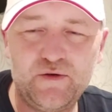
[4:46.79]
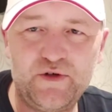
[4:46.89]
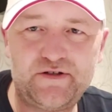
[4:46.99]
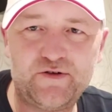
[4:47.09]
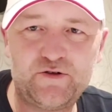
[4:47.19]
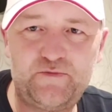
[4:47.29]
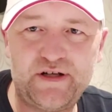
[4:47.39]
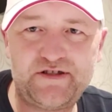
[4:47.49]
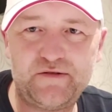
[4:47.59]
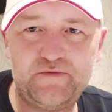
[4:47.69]
with those
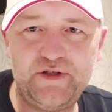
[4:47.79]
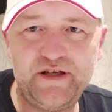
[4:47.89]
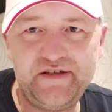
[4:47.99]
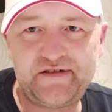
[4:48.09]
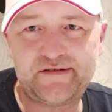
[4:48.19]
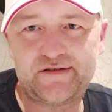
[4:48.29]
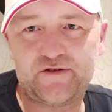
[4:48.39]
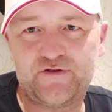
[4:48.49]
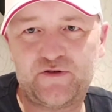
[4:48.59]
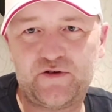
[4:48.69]
Belgium yeasts,
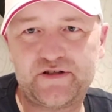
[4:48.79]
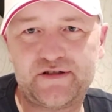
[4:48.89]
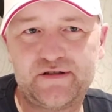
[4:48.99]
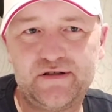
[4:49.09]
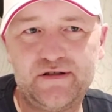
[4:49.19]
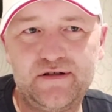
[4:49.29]
of course,